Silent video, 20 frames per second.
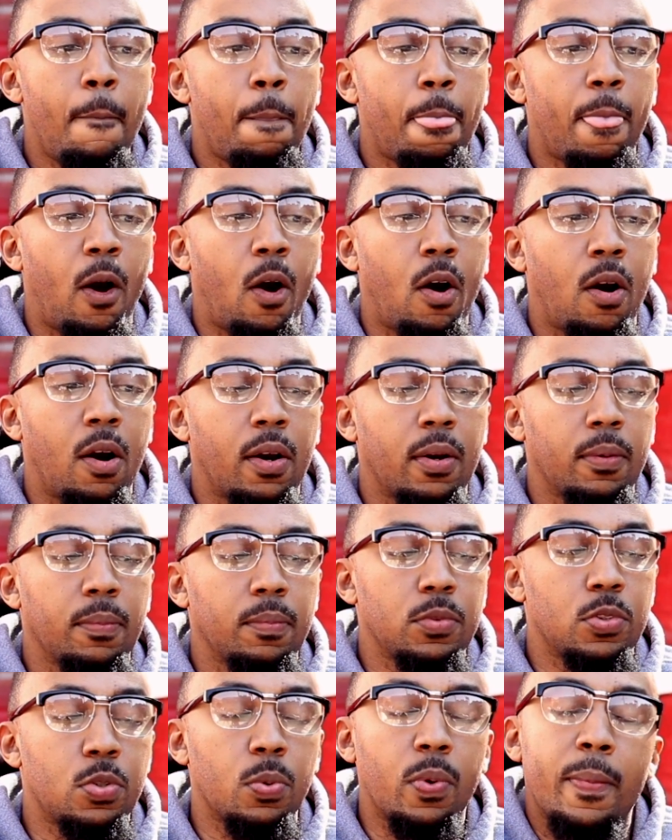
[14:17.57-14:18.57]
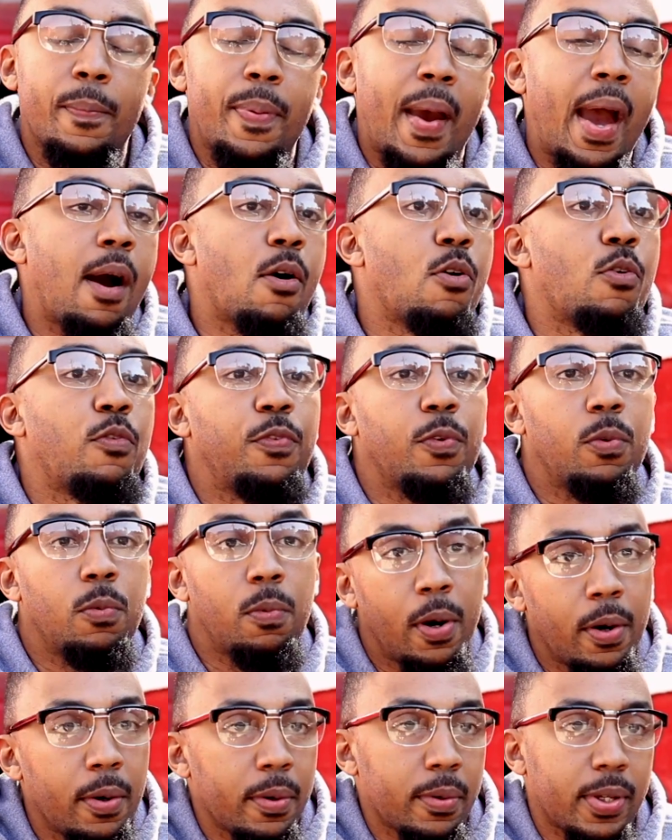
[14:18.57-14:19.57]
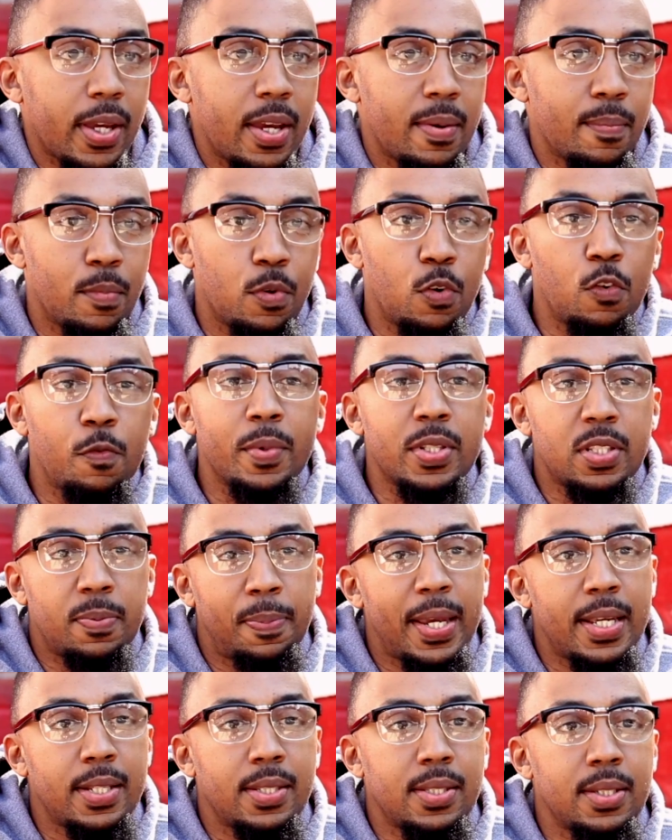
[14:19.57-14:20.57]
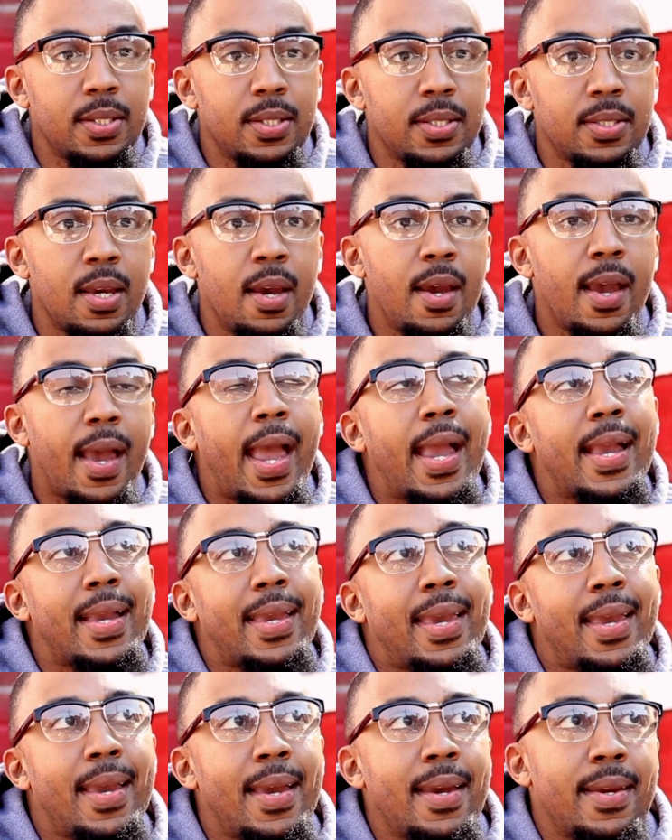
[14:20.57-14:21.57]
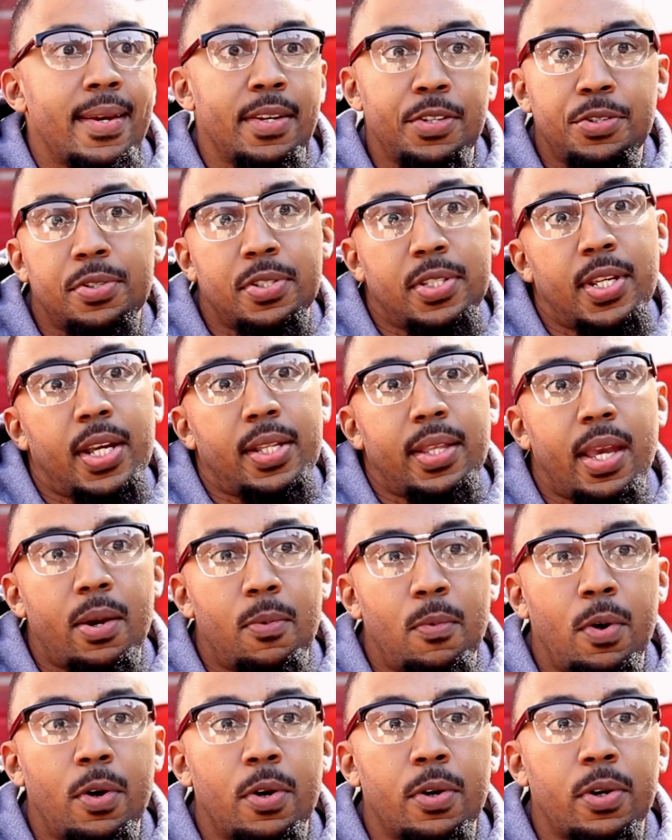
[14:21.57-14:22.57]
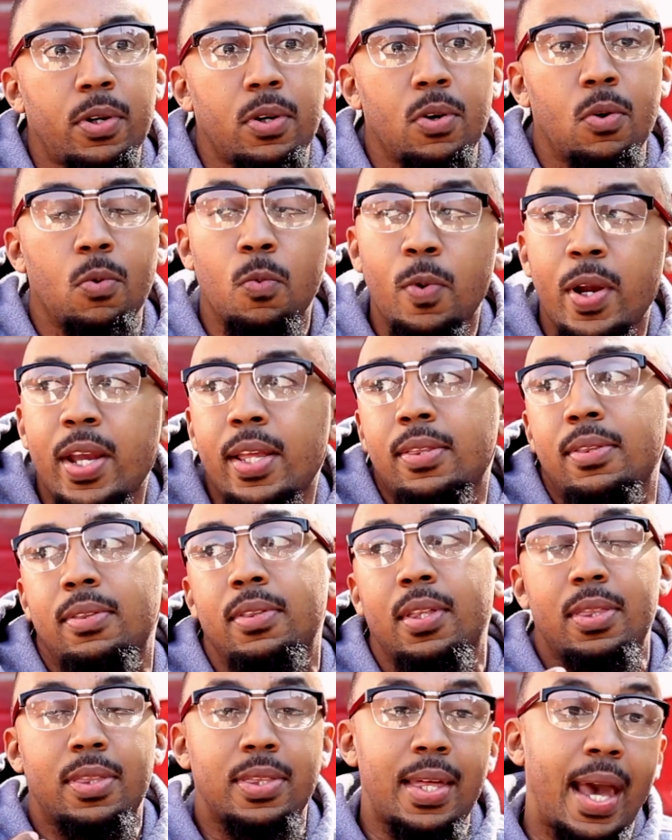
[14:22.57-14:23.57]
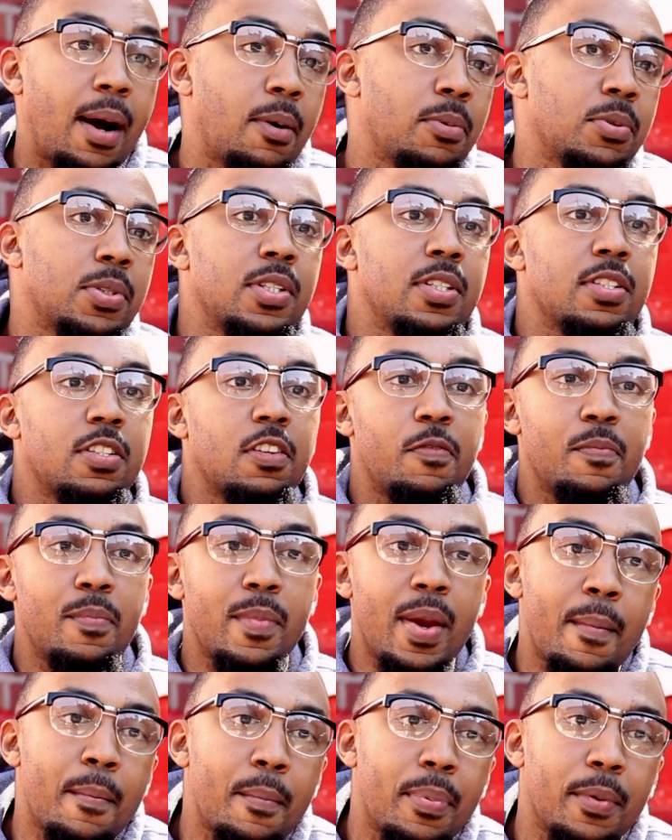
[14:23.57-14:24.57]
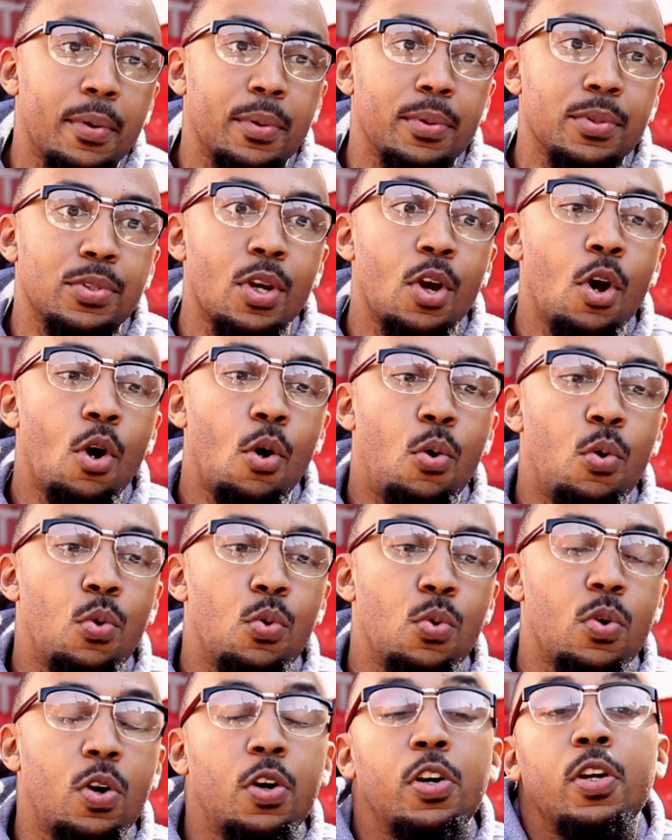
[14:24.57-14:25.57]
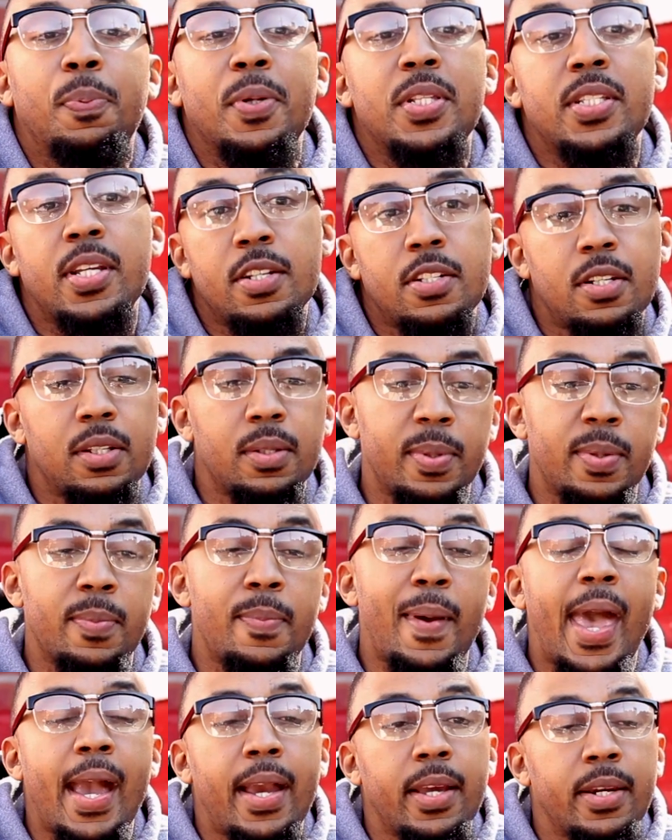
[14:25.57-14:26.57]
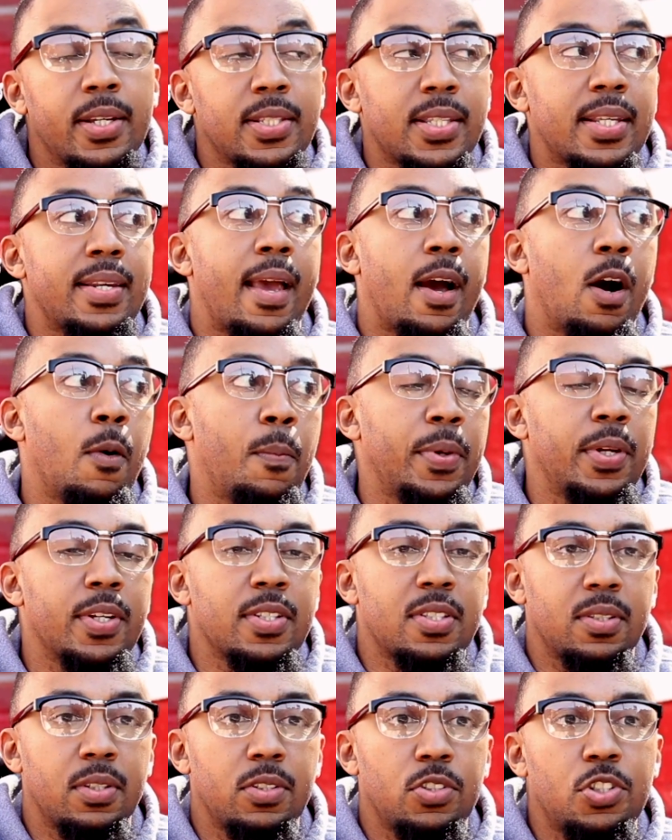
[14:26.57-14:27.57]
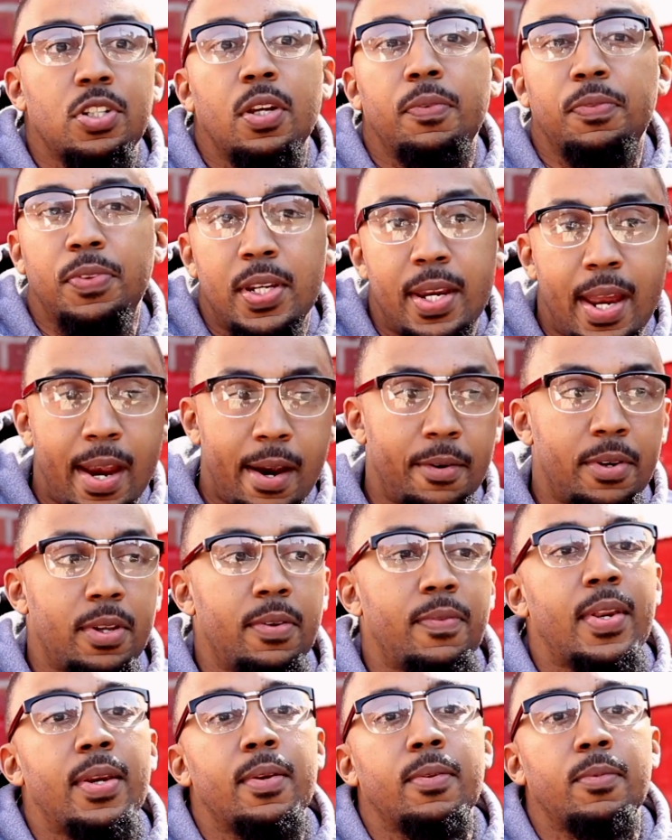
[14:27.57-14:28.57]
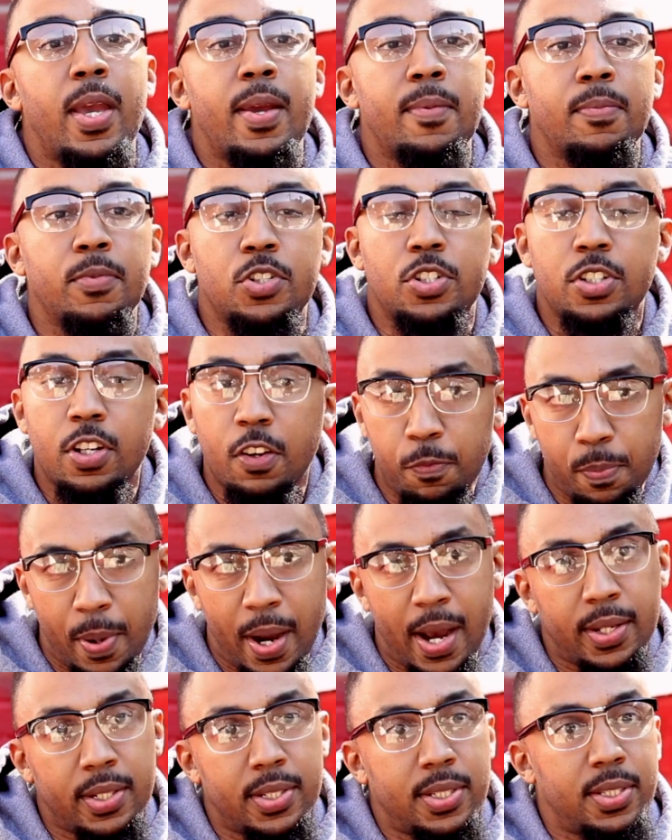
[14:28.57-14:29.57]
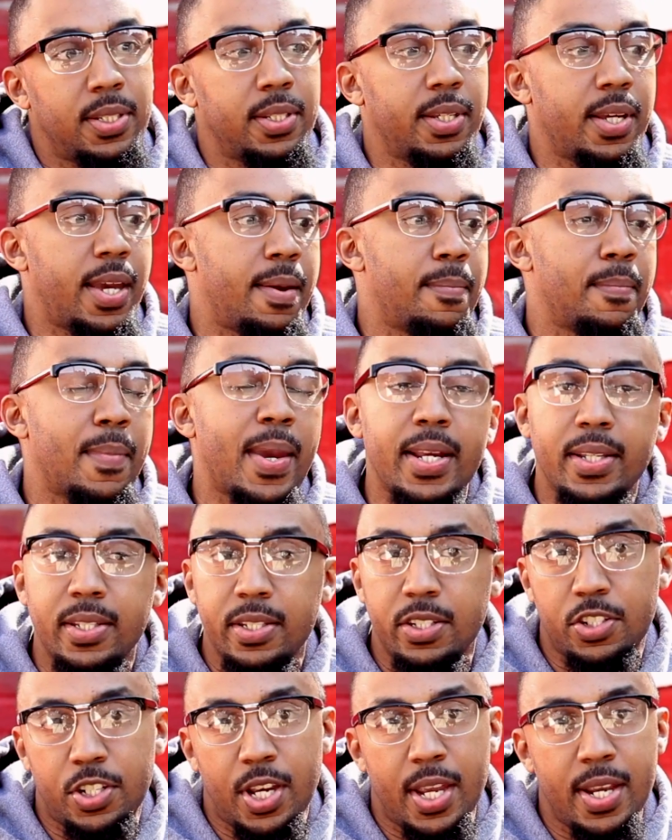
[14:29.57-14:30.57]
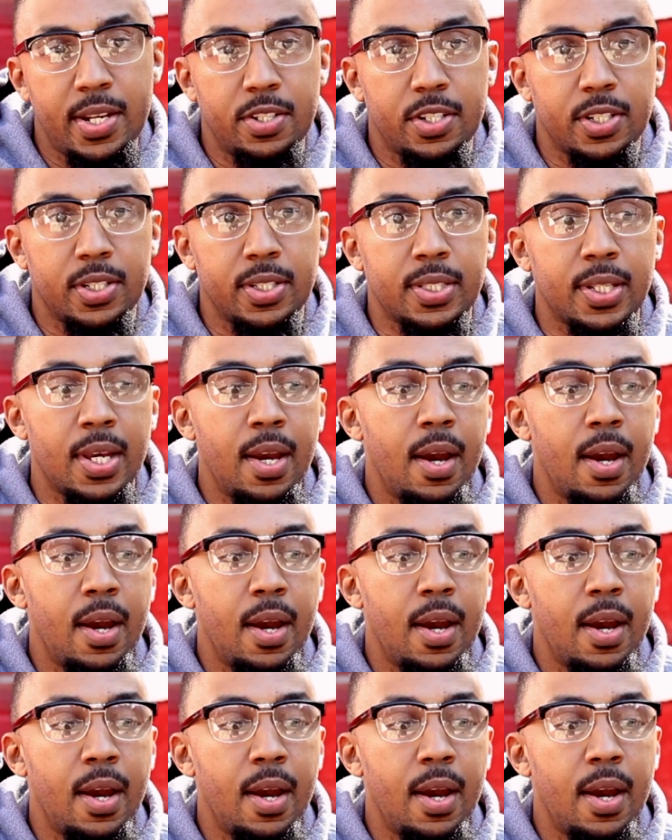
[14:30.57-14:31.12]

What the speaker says: are doing powerful work in movement spaces and can't intersect that work with the thousands of members who could potentially be backing us and helping us shift the narrative and shift policy and make these changes.